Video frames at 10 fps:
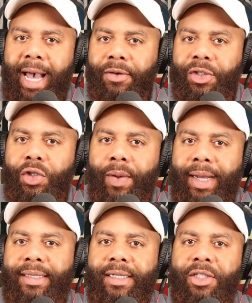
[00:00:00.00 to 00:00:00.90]
How does your
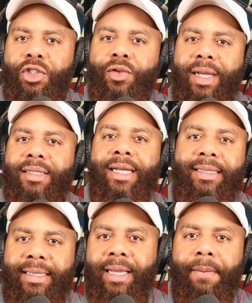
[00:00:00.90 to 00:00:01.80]
ideals
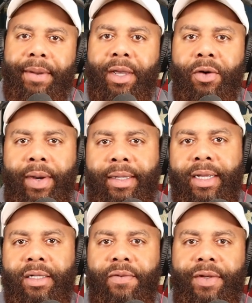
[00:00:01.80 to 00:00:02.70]
translate to them being great
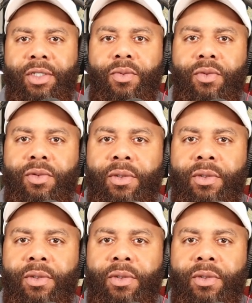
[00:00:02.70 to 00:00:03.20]
individuals?